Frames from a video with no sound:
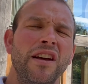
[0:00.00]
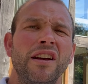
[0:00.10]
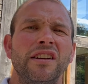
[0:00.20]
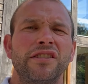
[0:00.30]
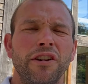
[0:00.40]

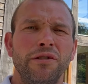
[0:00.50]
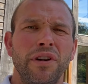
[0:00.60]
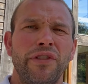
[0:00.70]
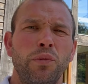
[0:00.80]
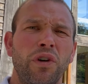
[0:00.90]
So
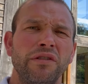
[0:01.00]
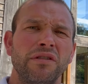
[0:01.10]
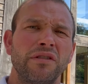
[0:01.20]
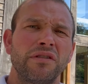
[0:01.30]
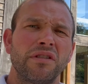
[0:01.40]
if you want
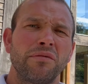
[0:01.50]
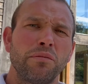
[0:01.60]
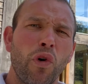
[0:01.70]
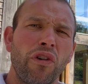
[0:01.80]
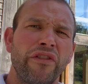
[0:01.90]

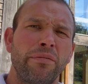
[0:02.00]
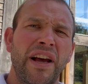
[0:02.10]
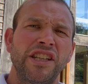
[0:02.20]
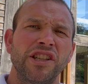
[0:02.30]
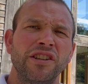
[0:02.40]
more
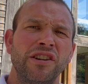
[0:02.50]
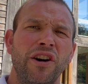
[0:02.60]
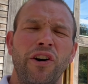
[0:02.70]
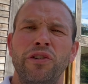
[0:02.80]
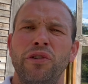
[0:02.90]
information
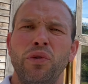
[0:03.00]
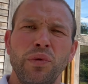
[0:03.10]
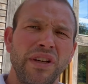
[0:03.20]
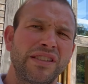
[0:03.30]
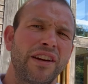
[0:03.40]
on all
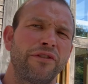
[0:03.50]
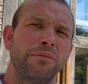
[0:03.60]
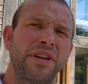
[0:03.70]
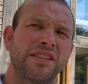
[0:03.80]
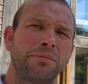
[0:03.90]
these
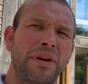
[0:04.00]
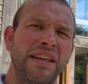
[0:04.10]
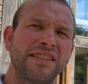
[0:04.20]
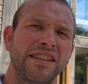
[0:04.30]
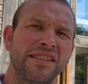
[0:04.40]
different bits and
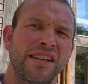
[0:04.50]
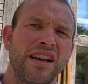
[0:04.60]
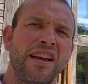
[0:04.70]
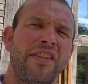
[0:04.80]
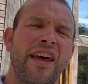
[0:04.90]
pieces,
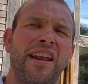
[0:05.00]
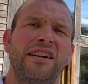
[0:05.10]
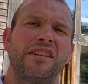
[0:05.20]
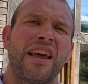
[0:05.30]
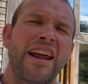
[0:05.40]
then
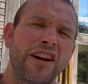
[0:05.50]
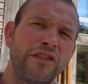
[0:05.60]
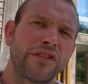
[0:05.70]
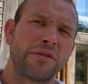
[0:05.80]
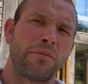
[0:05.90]
head
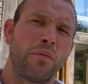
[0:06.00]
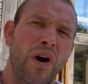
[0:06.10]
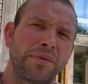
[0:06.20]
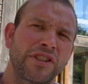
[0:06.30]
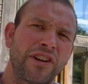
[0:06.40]
over to the
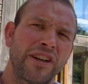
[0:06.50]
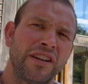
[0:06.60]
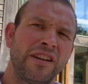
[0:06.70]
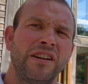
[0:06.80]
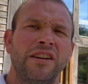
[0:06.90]
website,
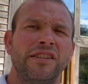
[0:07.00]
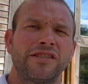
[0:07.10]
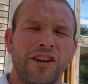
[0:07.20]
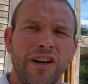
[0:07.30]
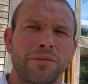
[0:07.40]

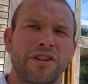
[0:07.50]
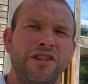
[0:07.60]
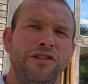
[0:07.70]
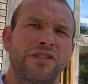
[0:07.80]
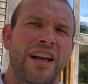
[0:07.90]
sign up to the
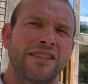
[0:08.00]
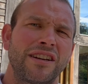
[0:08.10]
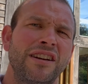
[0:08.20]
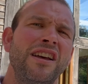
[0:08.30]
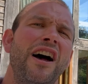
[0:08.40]

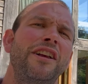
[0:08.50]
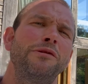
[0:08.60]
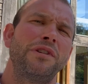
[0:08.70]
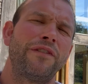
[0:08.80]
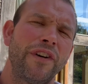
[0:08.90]
newsletter, and
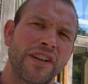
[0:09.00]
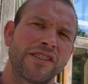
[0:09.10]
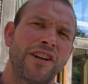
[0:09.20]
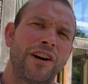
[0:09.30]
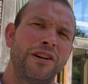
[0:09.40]
you'll be
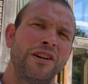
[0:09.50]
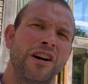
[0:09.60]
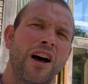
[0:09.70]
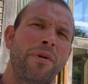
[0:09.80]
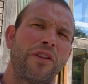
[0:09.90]
first to know
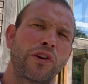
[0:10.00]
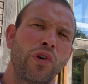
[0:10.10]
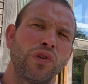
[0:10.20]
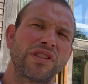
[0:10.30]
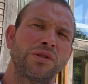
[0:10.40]
about the
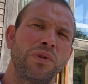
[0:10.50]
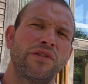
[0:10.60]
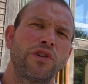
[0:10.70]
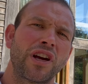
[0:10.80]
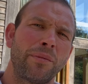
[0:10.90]
courses
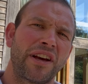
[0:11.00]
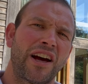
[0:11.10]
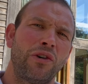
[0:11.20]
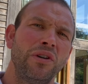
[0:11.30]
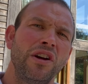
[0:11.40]
we've got coming
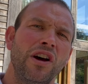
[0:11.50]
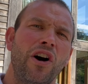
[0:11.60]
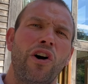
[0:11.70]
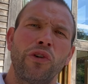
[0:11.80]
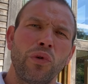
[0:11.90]
out
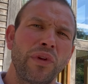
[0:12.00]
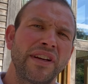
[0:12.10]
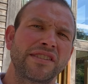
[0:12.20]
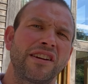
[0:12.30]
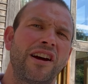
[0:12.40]
on all
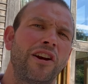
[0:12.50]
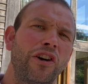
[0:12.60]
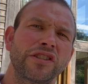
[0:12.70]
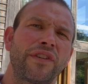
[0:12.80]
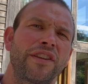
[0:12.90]
this and
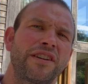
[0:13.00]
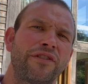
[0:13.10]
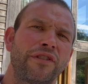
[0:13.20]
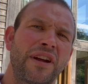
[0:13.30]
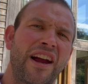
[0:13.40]
lots of other
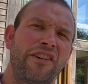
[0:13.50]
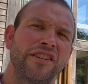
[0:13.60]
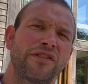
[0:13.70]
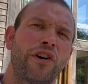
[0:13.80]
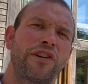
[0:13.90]
different
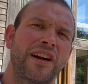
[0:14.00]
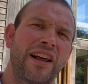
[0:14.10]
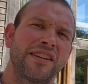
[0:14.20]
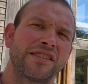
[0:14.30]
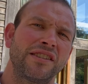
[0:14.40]
areas of holiday lets.